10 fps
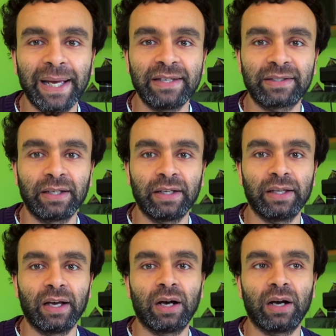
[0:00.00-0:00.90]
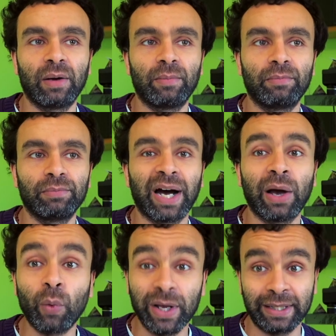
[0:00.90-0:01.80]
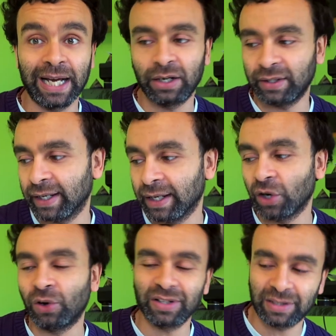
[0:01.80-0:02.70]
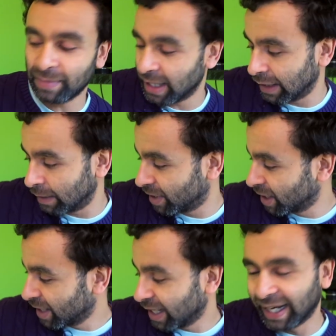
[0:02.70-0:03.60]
basically, I went down there, got to meet him,